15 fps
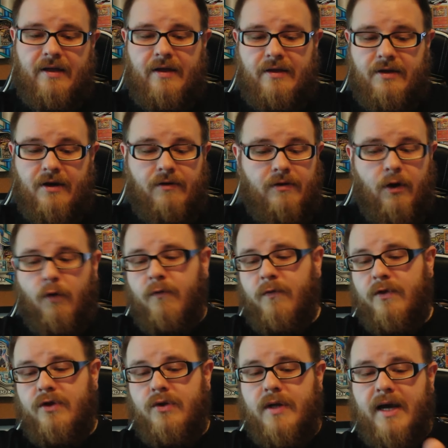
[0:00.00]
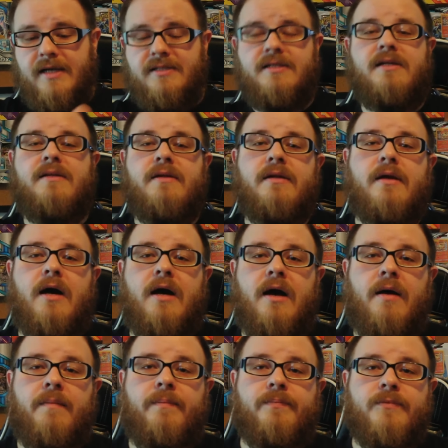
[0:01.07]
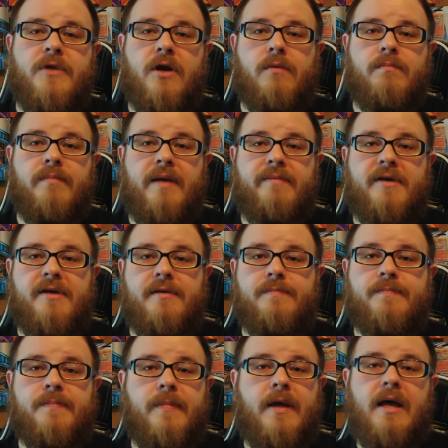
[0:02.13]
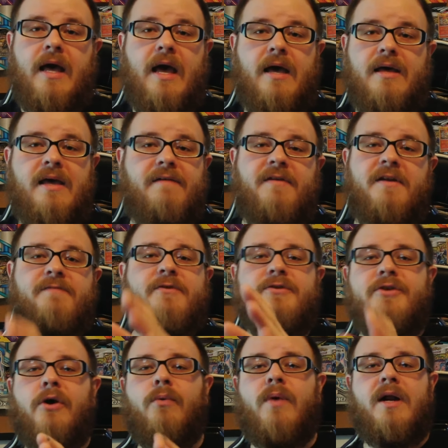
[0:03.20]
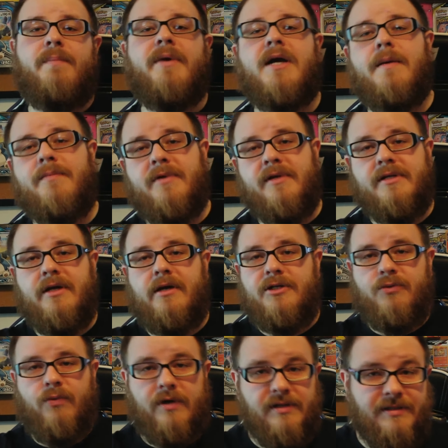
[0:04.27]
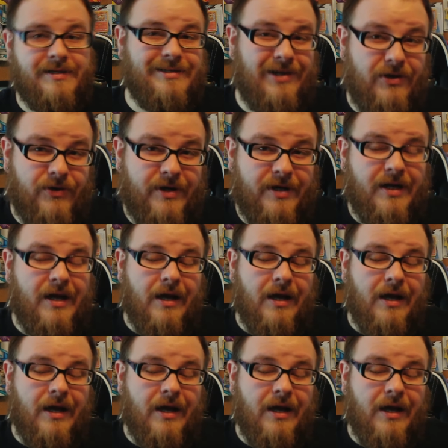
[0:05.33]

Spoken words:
you know, hopefully you guys can you know, maybe even if you don't want to pick up an Atari 2600.